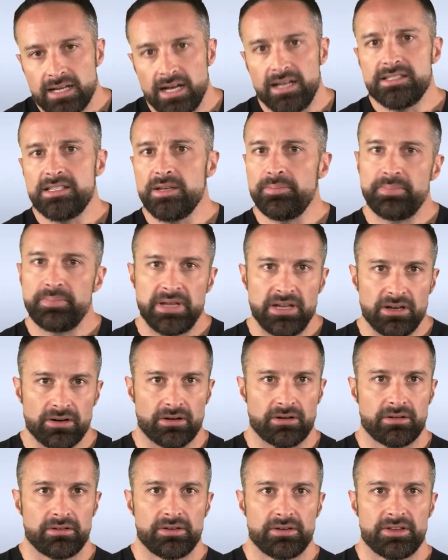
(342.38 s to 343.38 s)
does
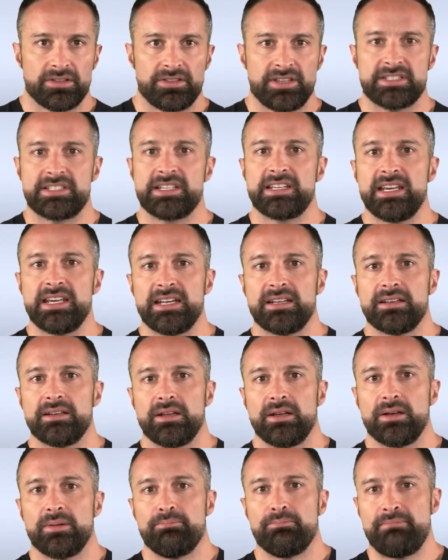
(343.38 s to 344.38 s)
appear that to get
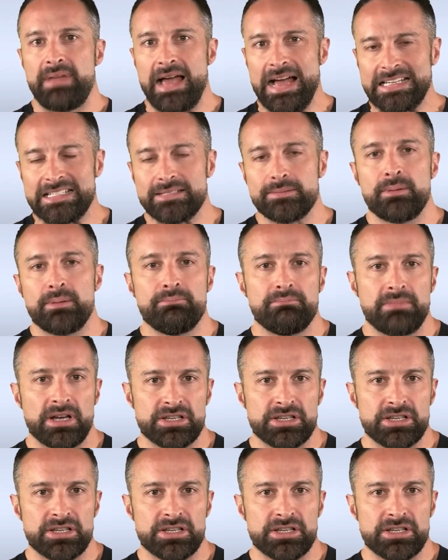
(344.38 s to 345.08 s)
maximum